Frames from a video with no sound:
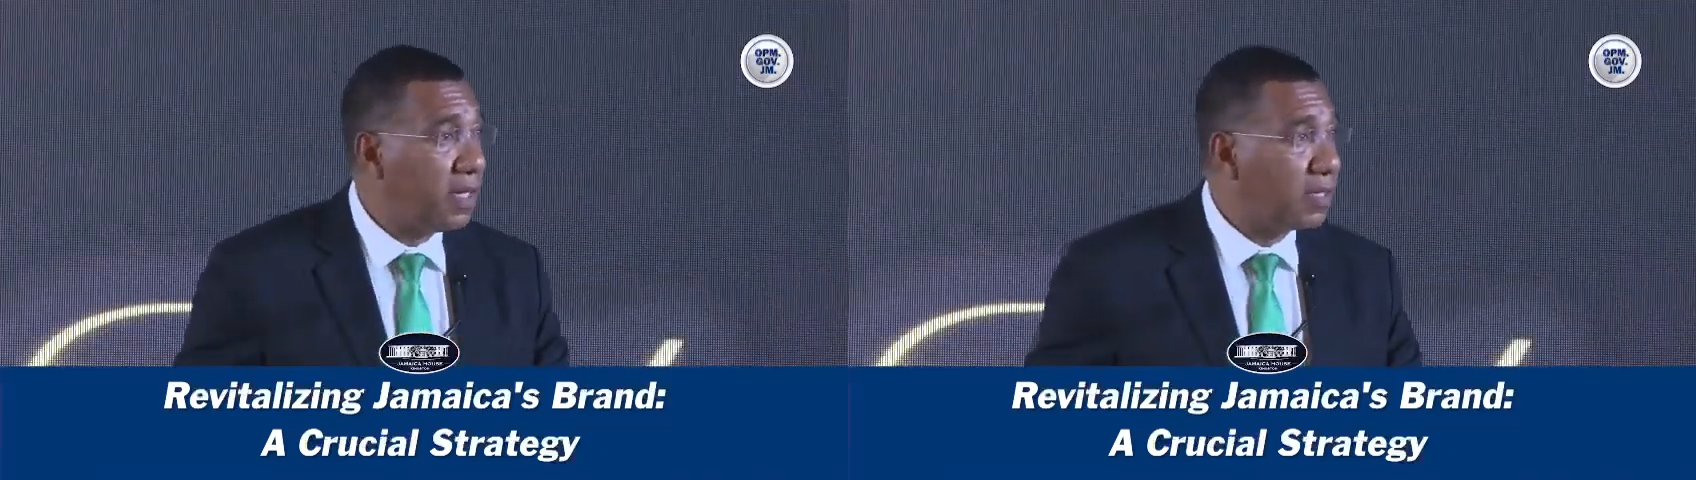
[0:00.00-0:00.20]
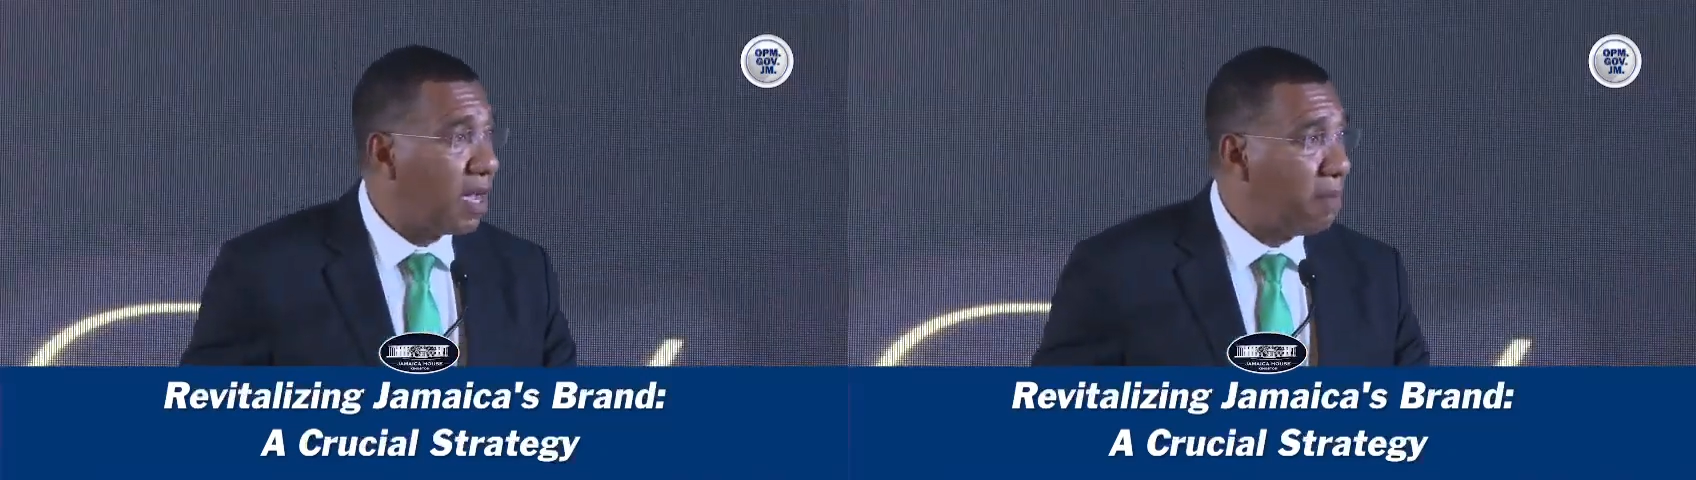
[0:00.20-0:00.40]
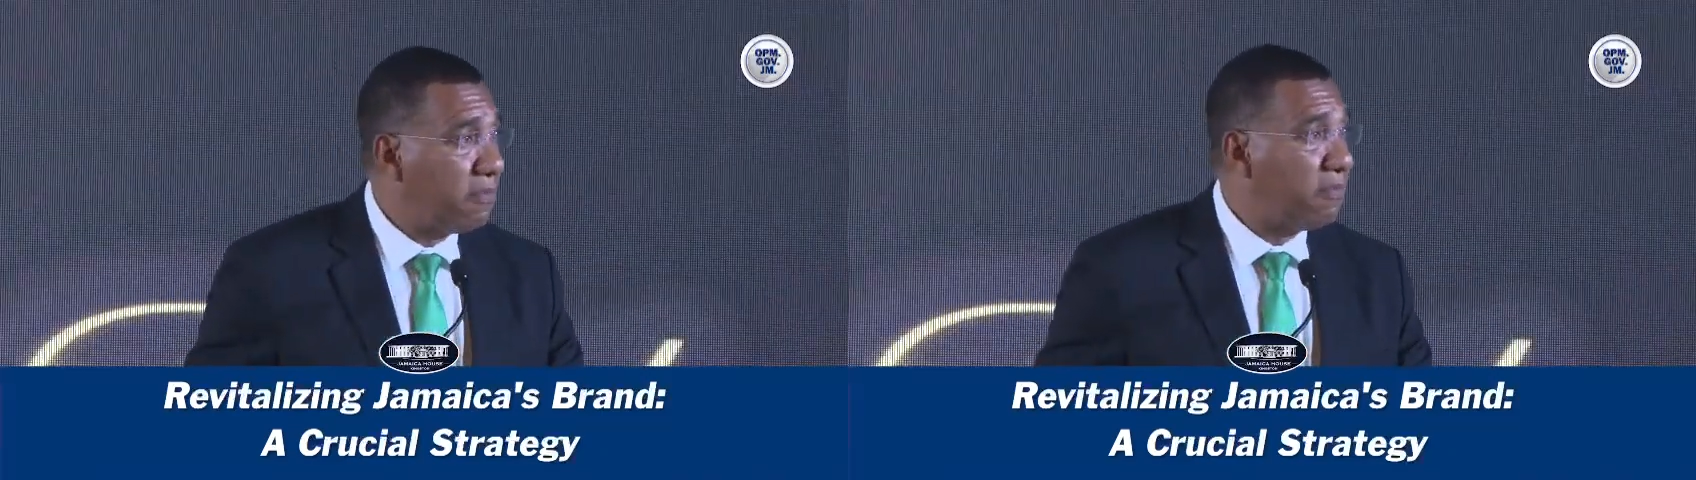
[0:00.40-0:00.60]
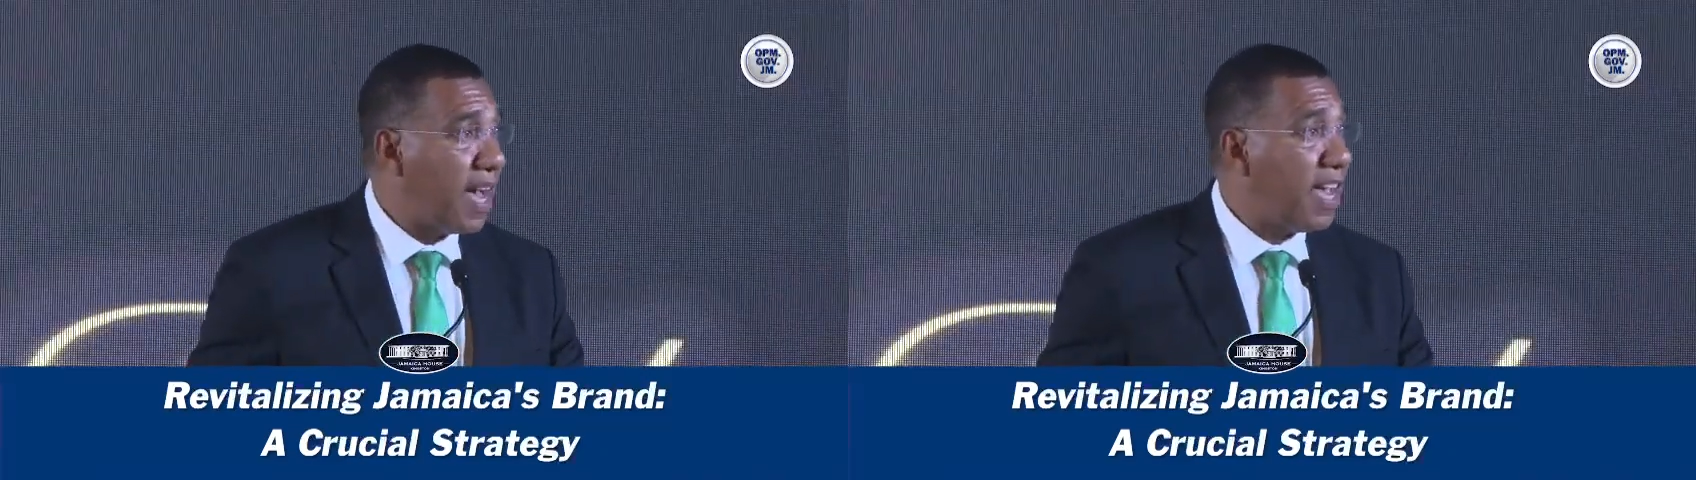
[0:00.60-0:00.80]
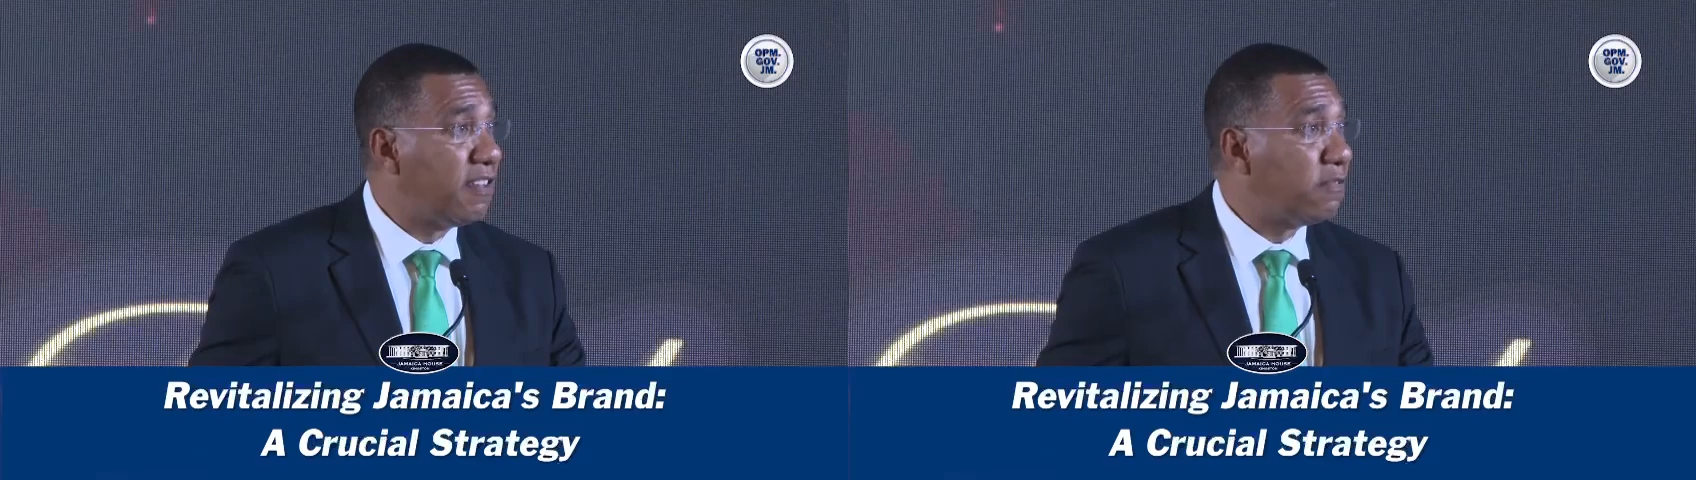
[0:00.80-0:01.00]
top
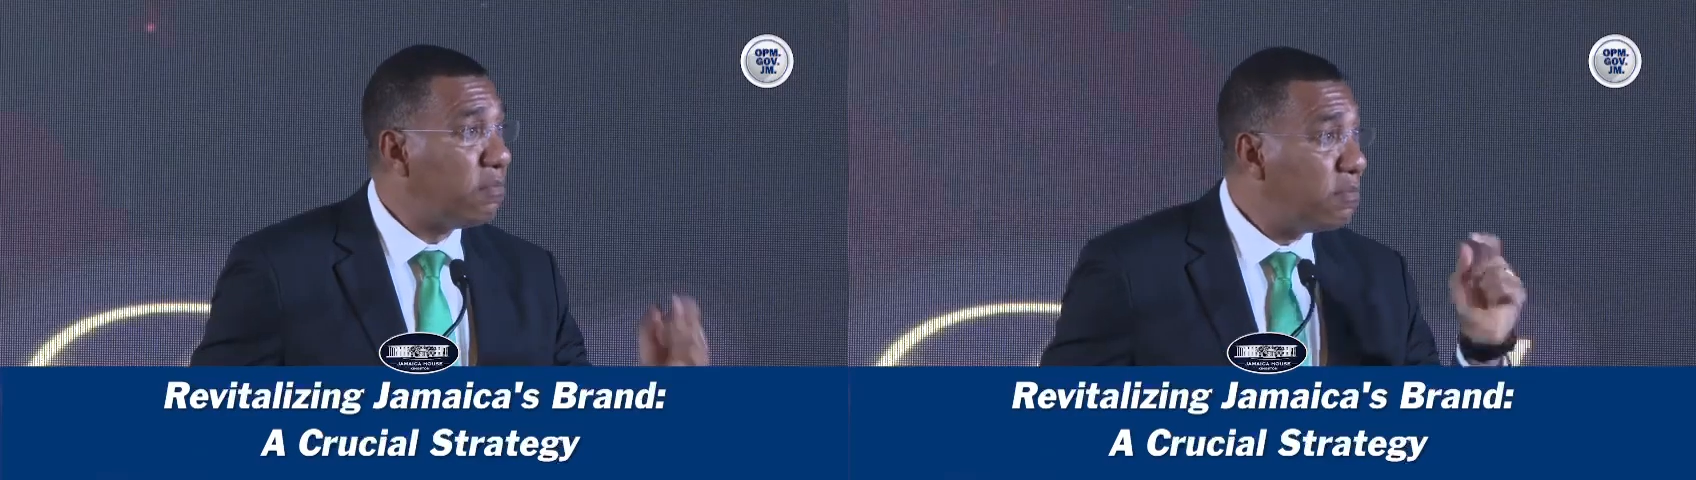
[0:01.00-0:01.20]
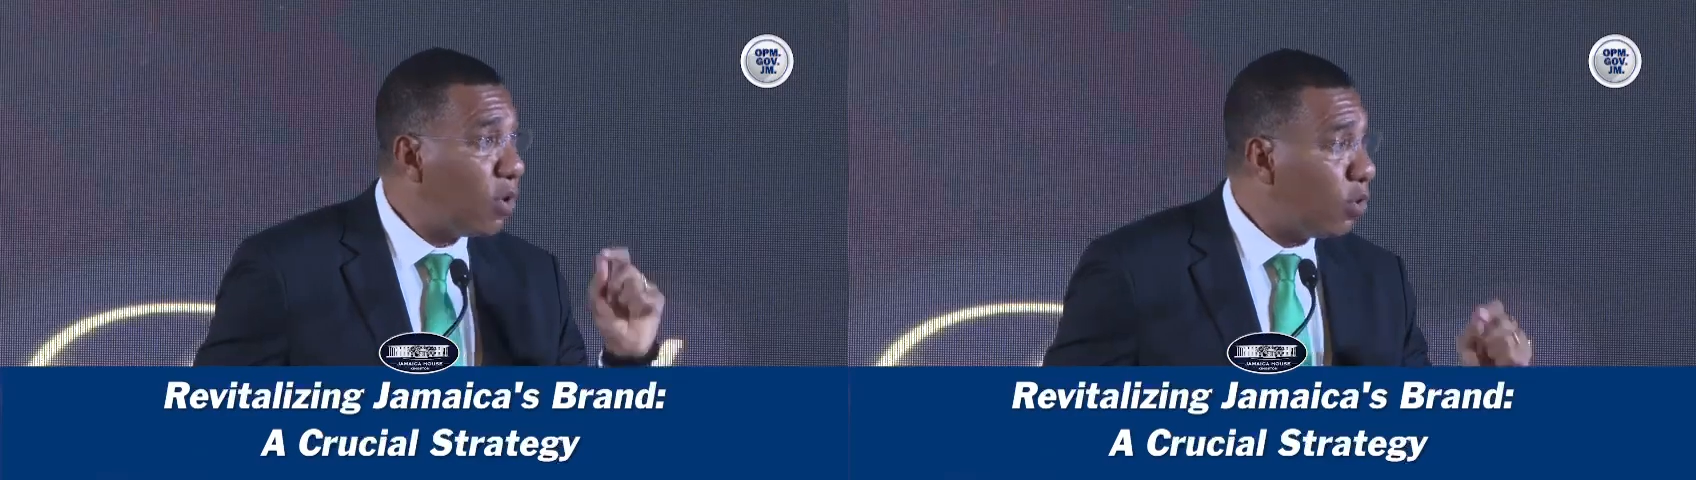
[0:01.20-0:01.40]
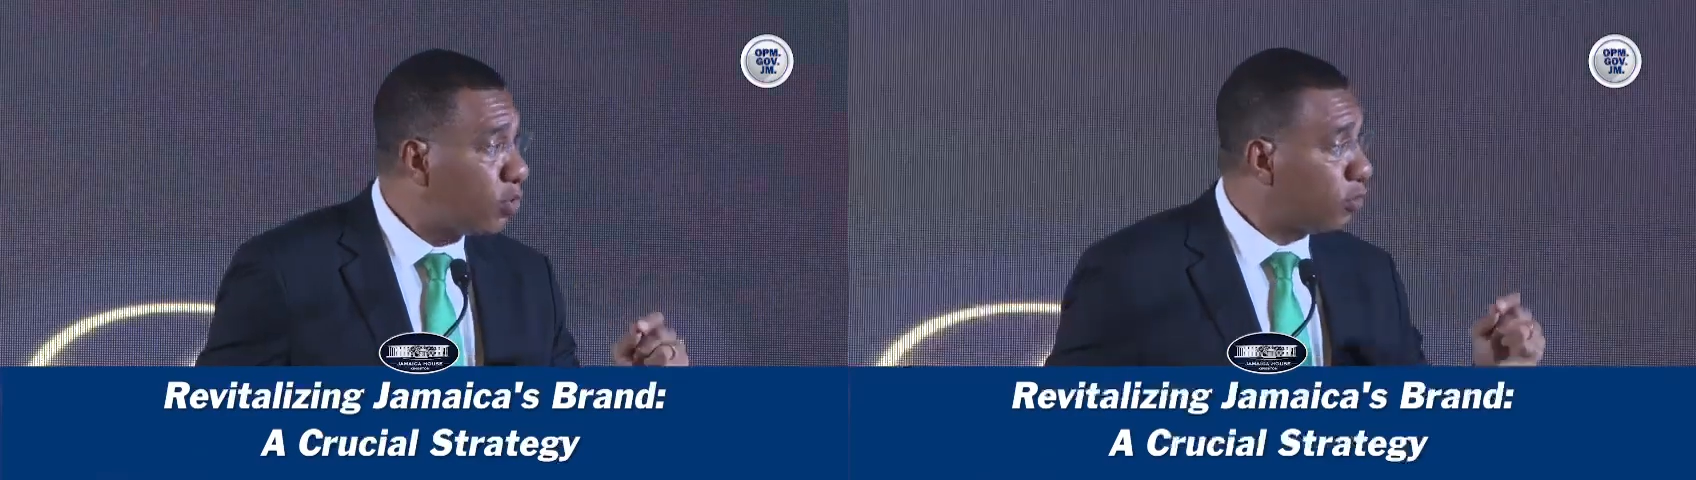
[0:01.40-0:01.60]
five most